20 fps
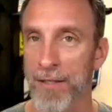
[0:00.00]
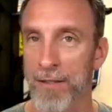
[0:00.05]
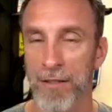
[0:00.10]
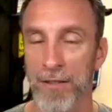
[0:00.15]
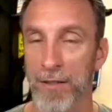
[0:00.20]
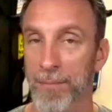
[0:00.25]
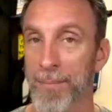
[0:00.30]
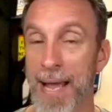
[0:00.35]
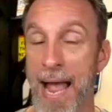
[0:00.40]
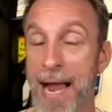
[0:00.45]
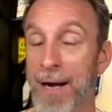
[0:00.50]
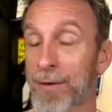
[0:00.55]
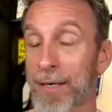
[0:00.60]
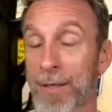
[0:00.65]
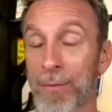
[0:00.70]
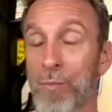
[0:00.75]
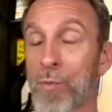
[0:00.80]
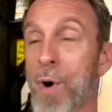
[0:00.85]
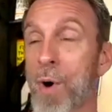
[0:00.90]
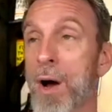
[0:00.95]
looking back, like,
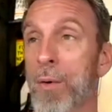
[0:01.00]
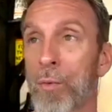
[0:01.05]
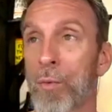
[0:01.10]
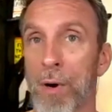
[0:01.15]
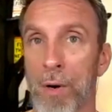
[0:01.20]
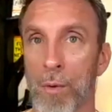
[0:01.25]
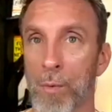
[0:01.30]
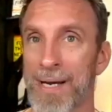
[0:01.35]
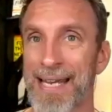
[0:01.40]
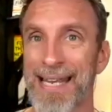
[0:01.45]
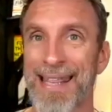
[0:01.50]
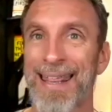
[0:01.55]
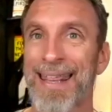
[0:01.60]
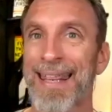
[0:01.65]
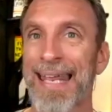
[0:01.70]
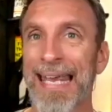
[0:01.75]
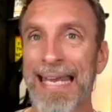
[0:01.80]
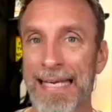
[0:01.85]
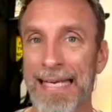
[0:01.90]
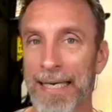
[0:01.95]
what were we
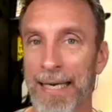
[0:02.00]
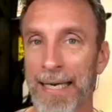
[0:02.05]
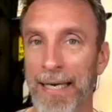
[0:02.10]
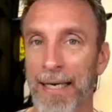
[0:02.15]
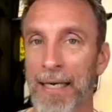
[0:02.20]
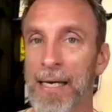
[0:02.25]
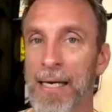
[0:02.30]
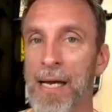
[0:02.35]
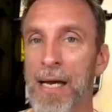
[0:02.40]
thinking?